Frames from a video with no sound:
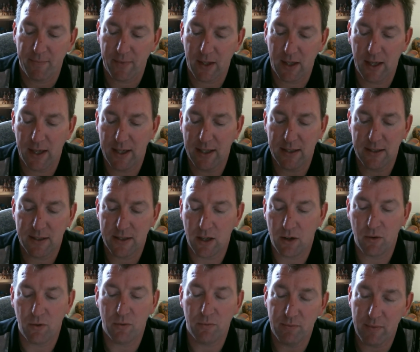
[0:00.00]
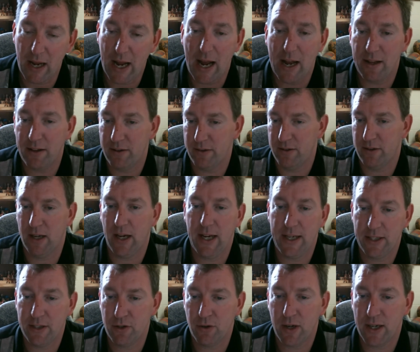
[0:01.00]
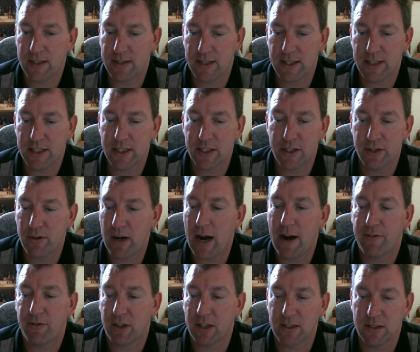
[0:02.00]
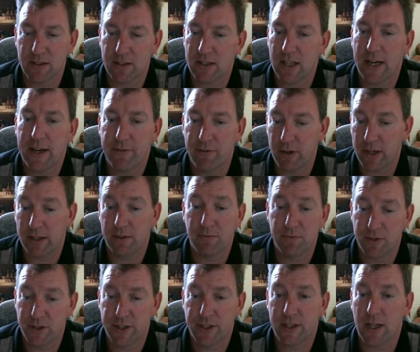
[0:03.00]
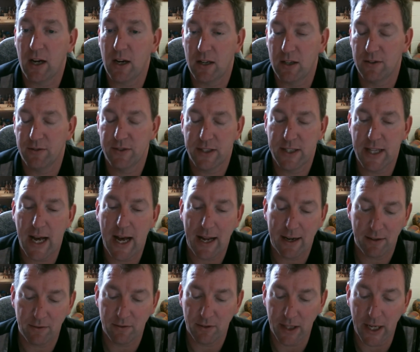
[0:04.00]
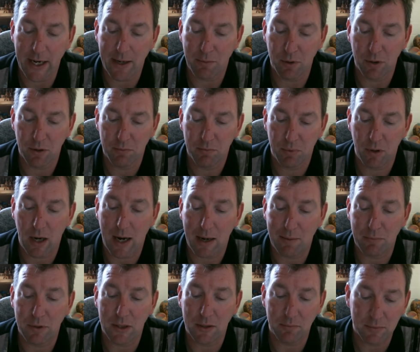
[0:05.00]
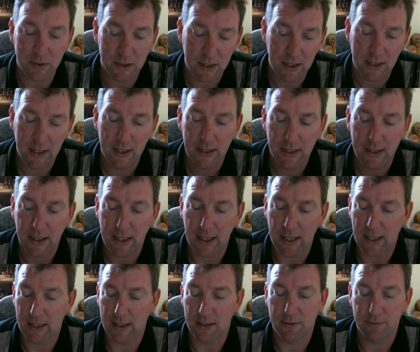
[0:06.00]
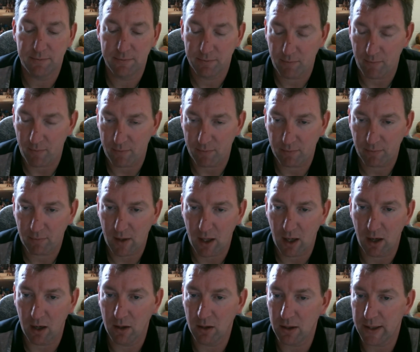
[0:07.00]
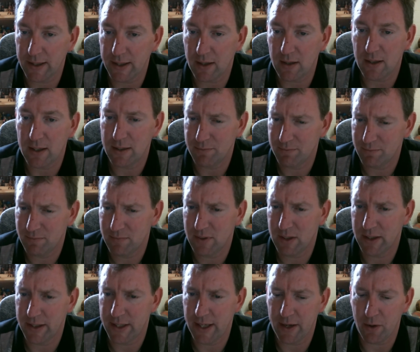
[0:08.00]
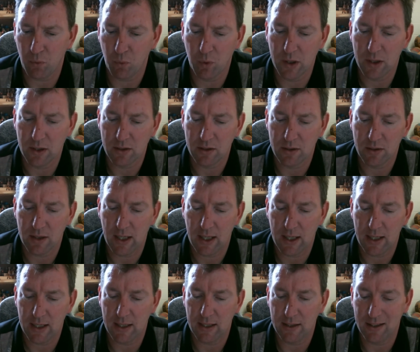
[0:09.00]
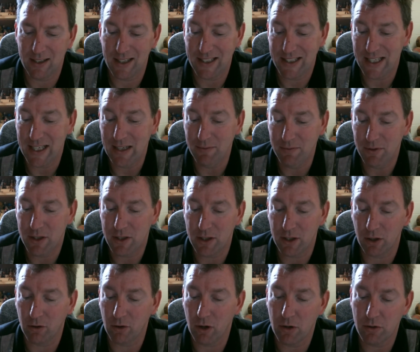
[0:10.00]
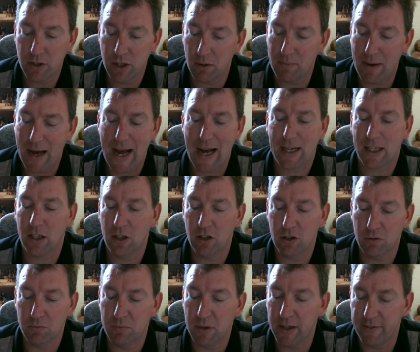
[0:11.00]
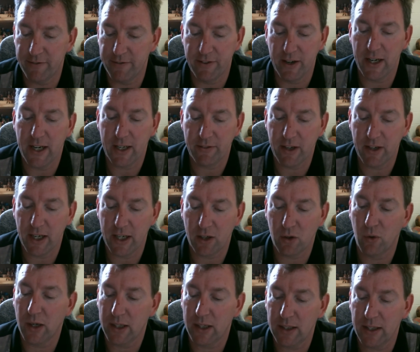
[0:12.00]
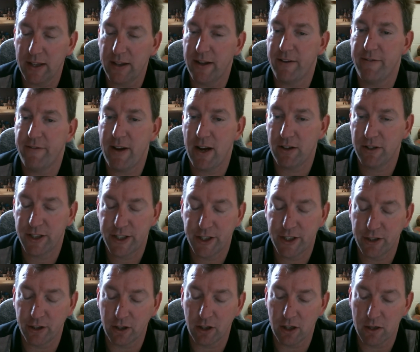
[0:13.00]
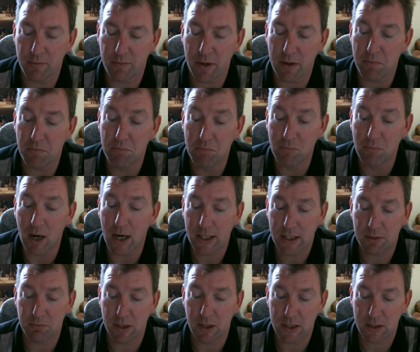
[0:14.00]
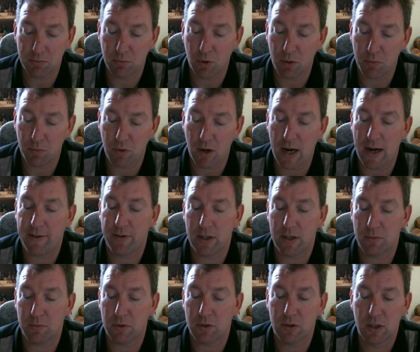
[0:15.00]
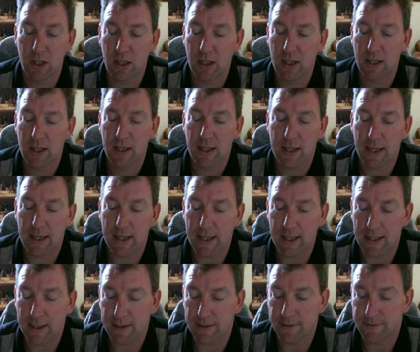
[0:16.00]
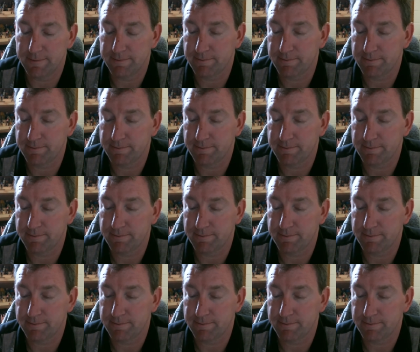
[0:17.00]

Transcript: And so a transition to African slavery solves that labor problem. Uh, Early on, they will attempt to grow tobacco, but very, very quickly they found sugar to be much, much more profitable. Uh,